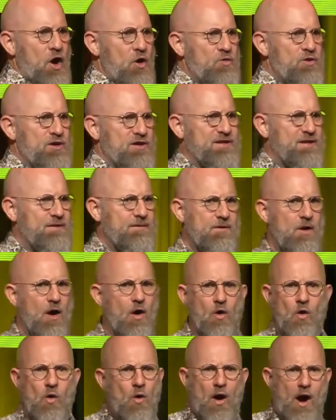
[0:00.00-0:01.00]
own it.
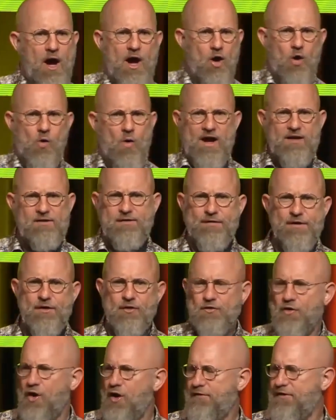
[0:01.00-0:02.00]
Oh, I always
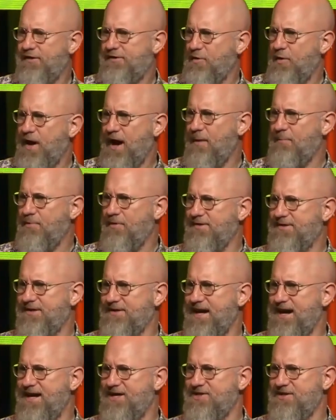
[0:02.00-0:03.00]
feel nervous around
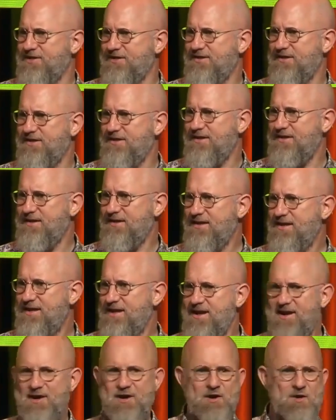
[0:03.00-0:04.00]
presentations.
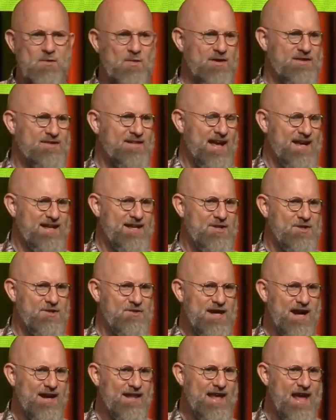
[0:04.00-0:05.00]
What's that, your new
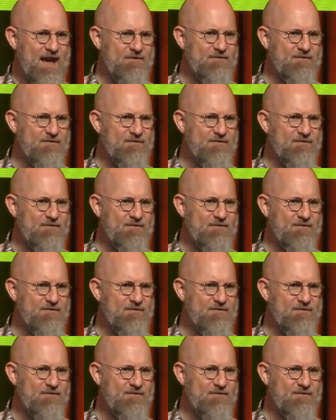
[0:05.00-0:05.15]
daily